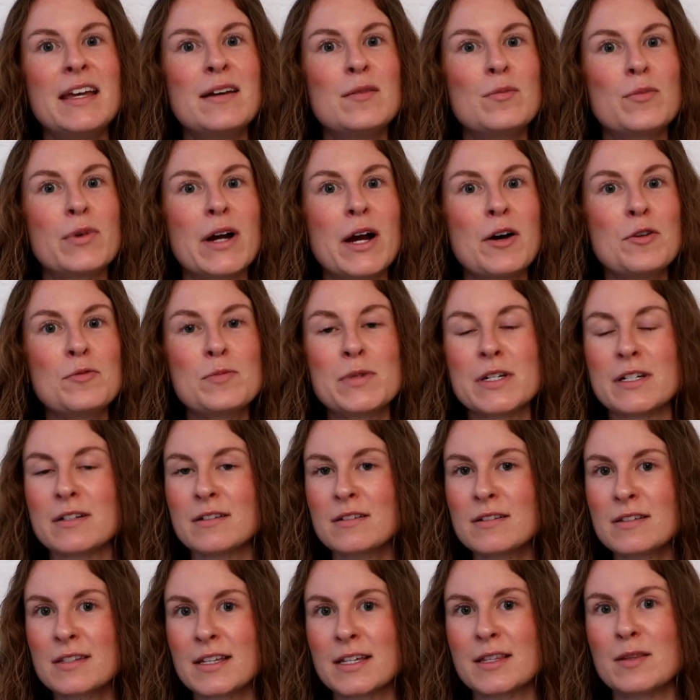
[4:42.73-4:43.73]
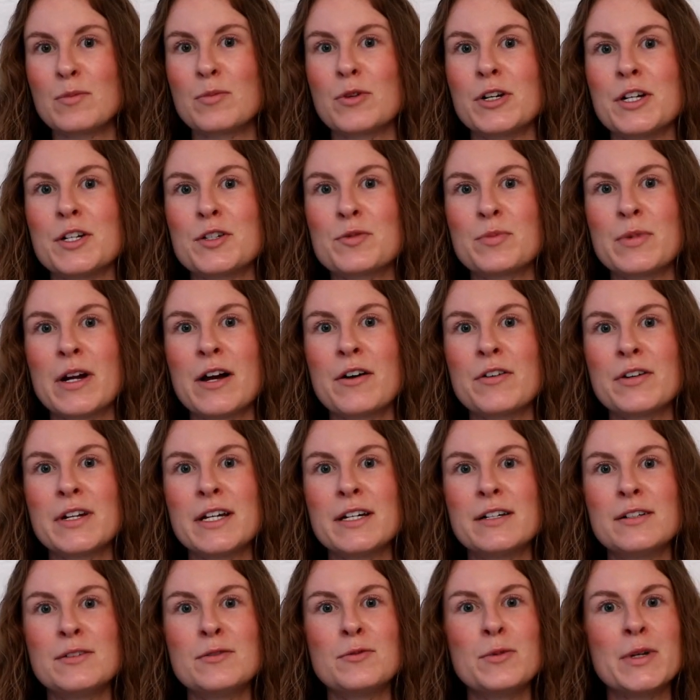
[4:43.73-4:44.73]
Brown beers, like the British Brown
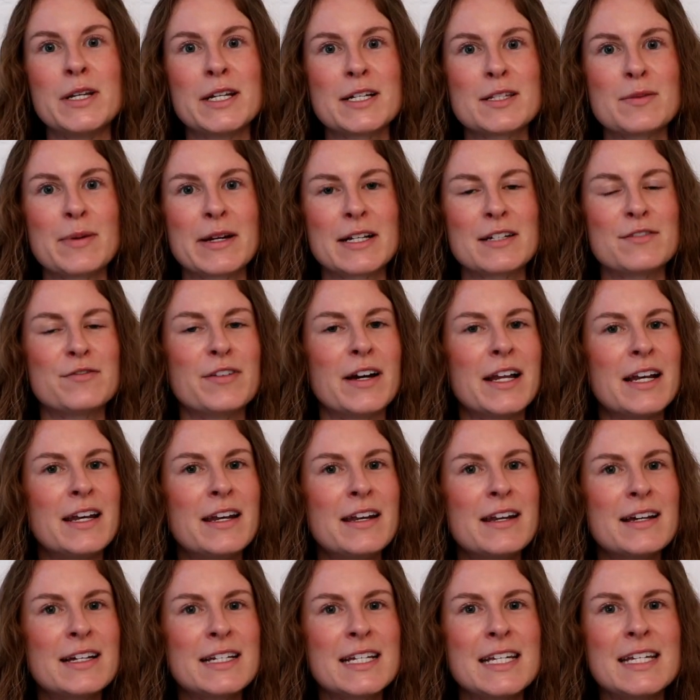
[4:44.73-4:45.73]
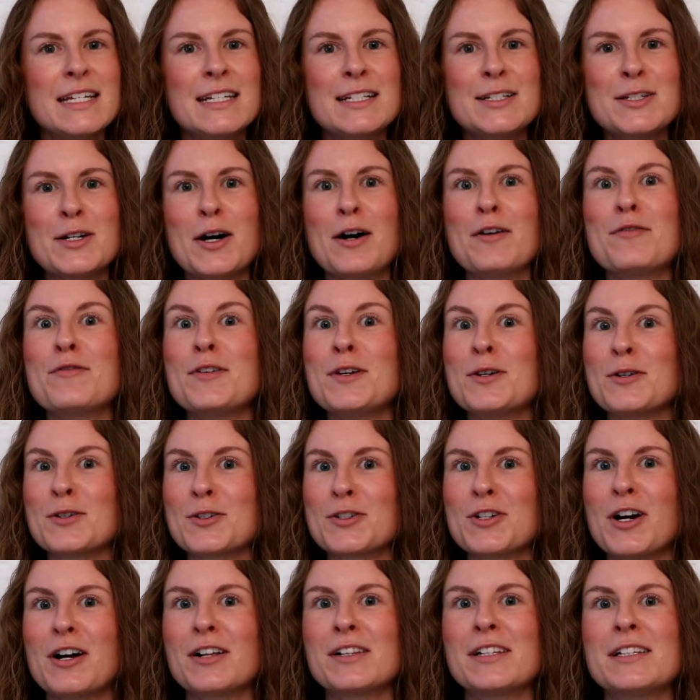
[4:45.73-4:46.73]
Ale, we'd expect to find nutty, toffee, or
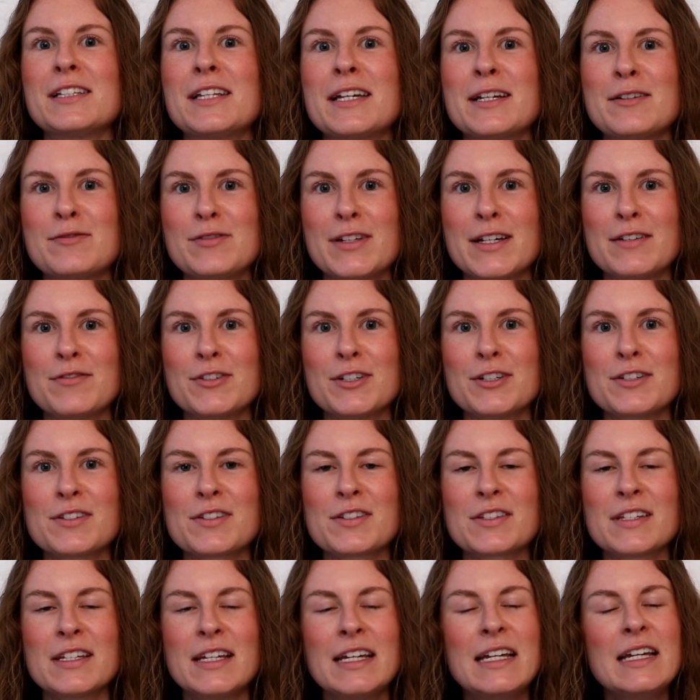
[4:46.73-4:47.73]
chocolate-like flavors.